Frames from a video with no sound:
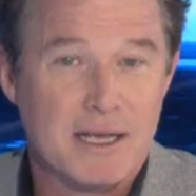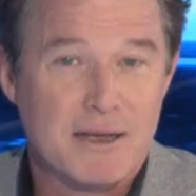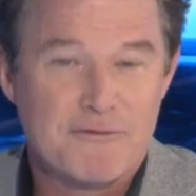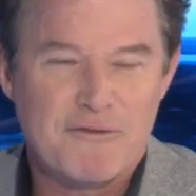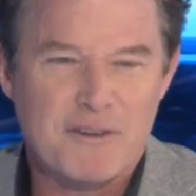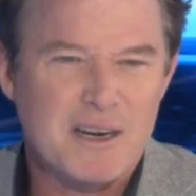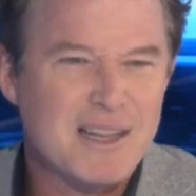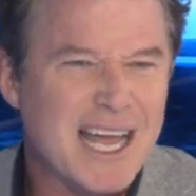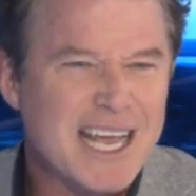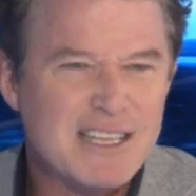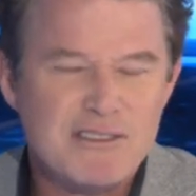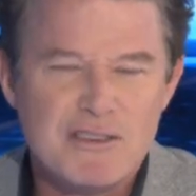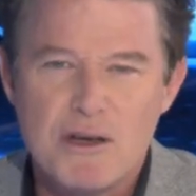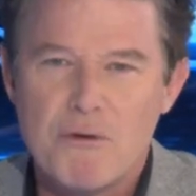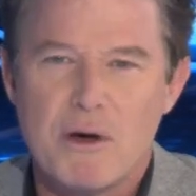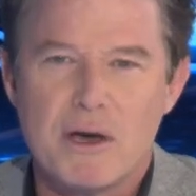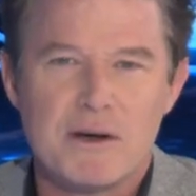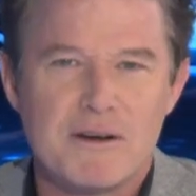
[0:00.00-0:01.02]
For like
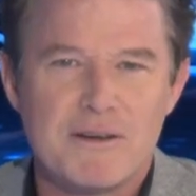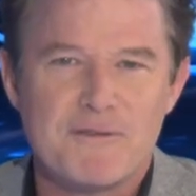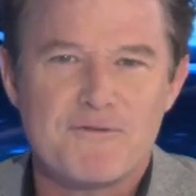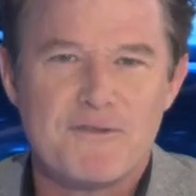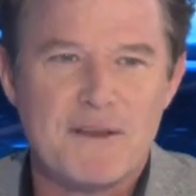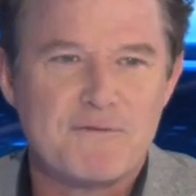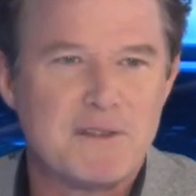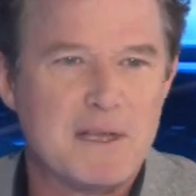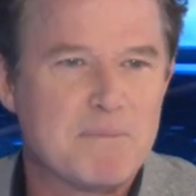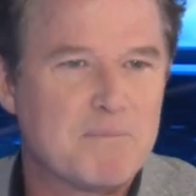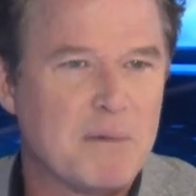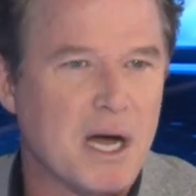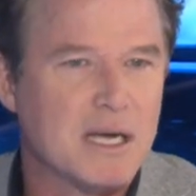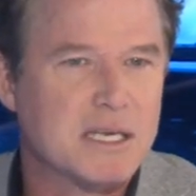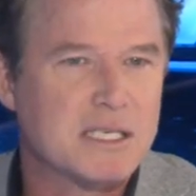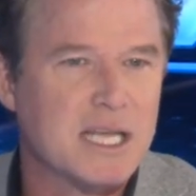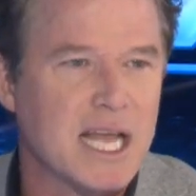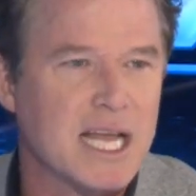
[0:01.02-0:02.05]
250
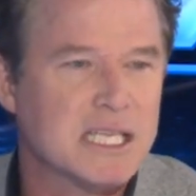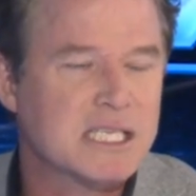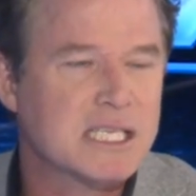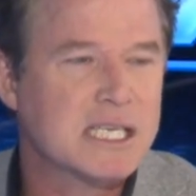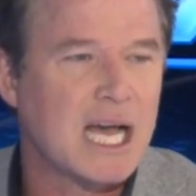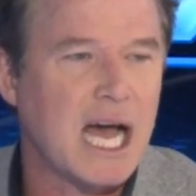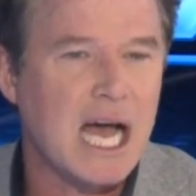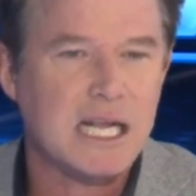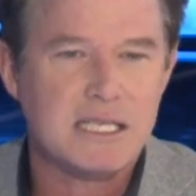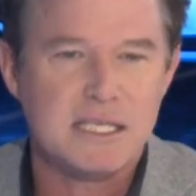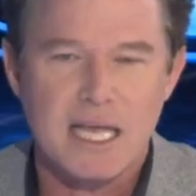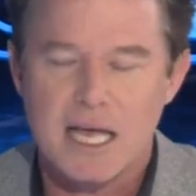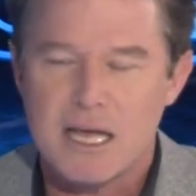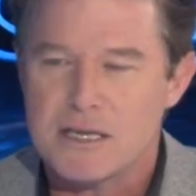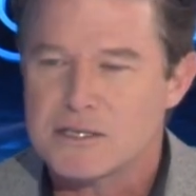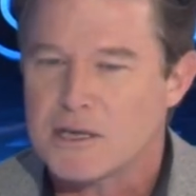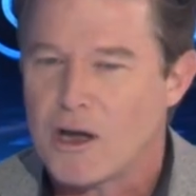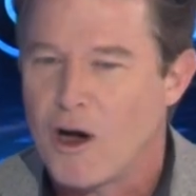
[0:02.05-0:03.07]
bucks, it's
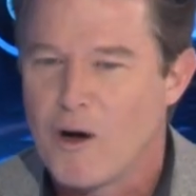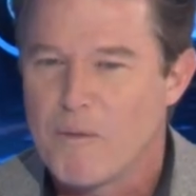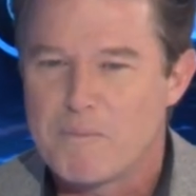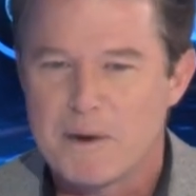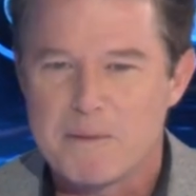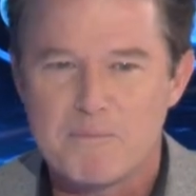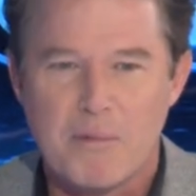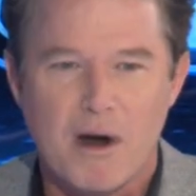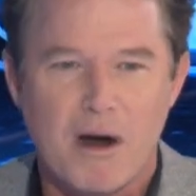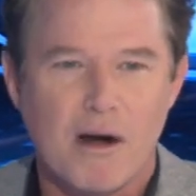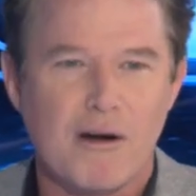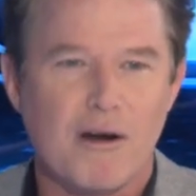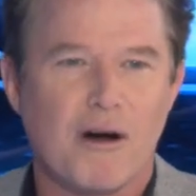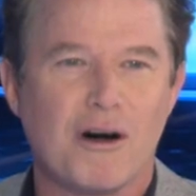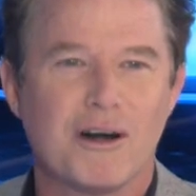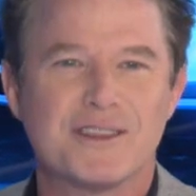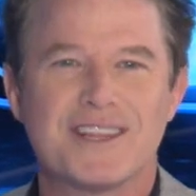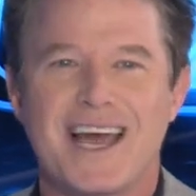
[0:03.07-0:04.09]
cocktails, open bar
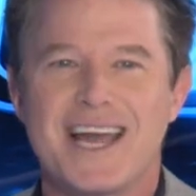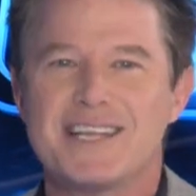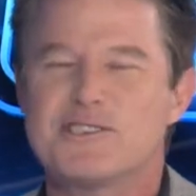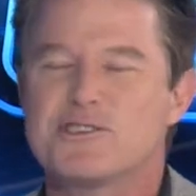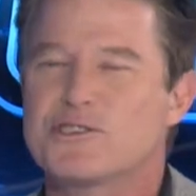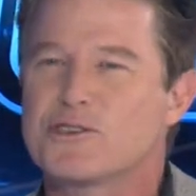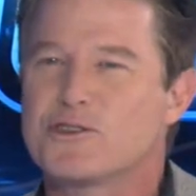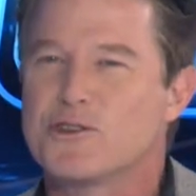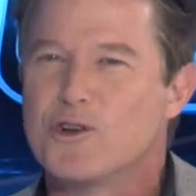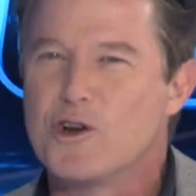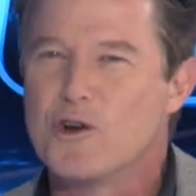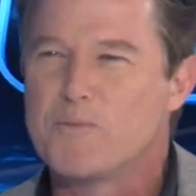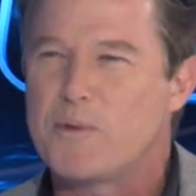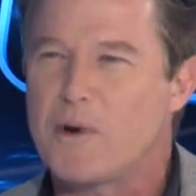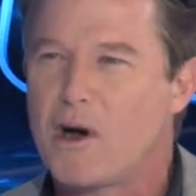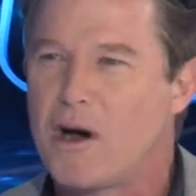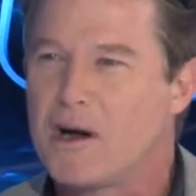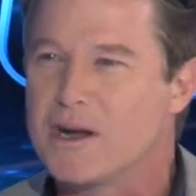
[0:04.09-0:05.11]
all night,
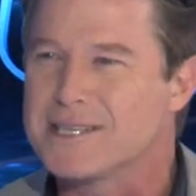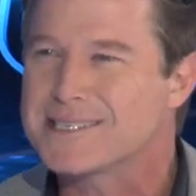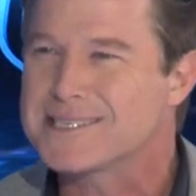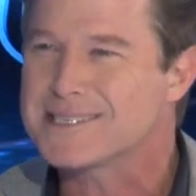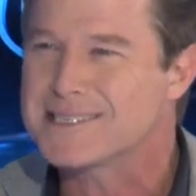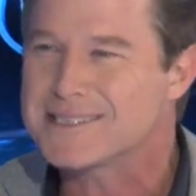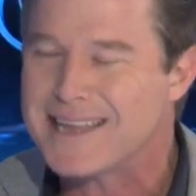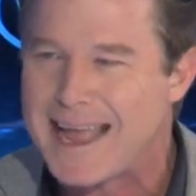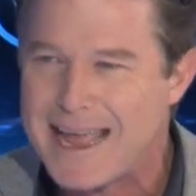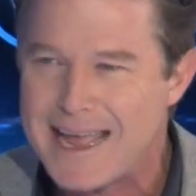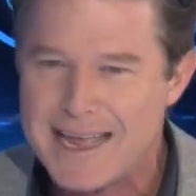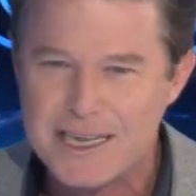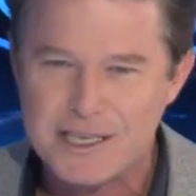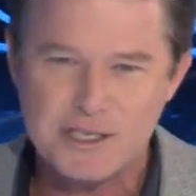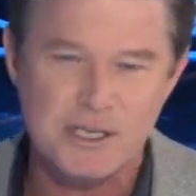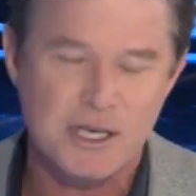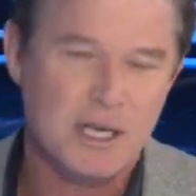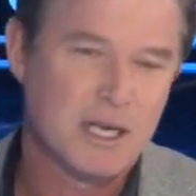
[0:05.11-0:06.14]
Snoop on
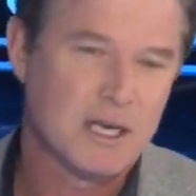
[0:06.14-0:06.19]
stage.